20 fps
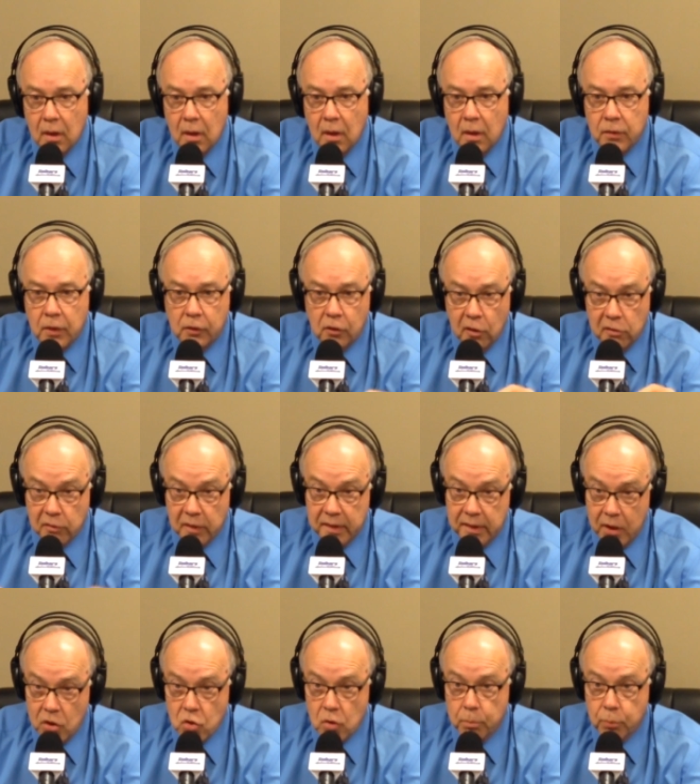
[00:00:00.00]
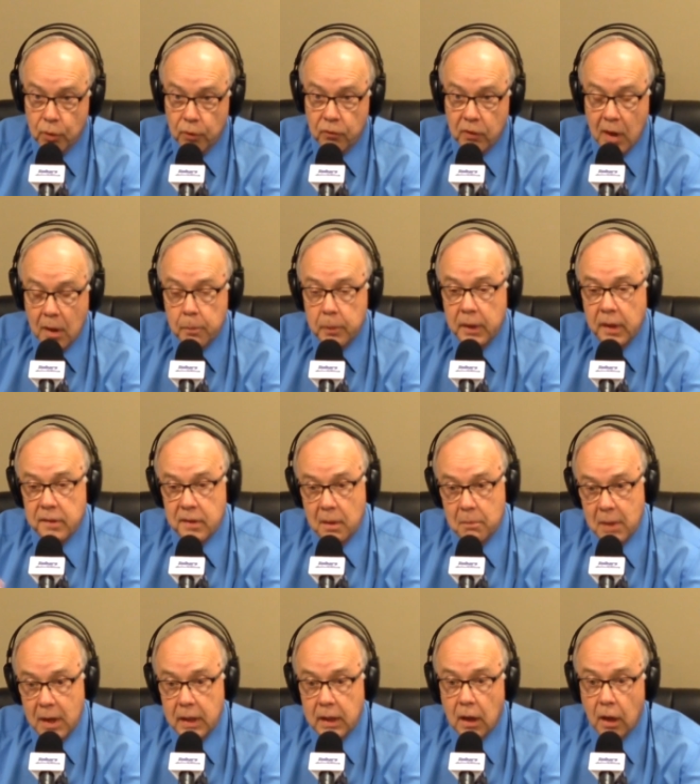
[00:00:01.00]
that those recession-proof companies and
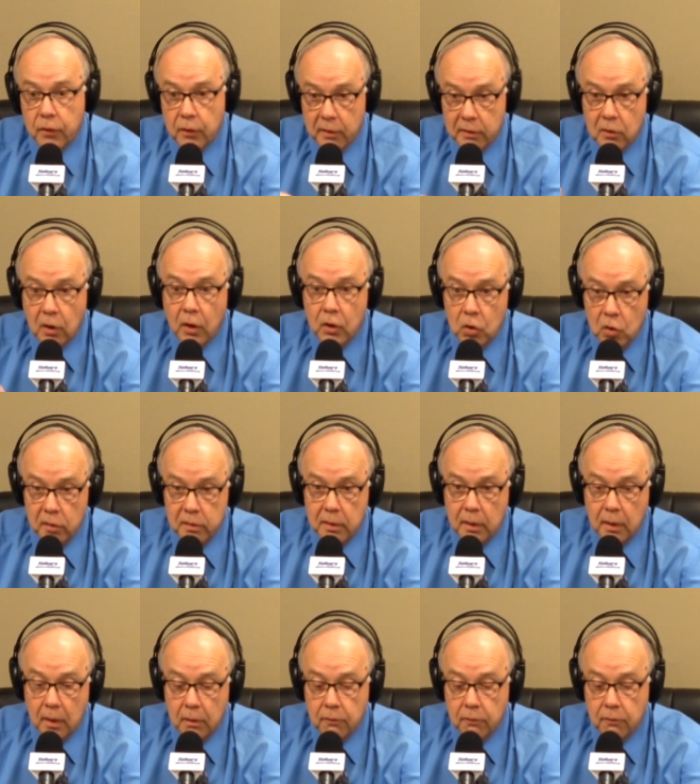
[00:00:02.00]
many others are using,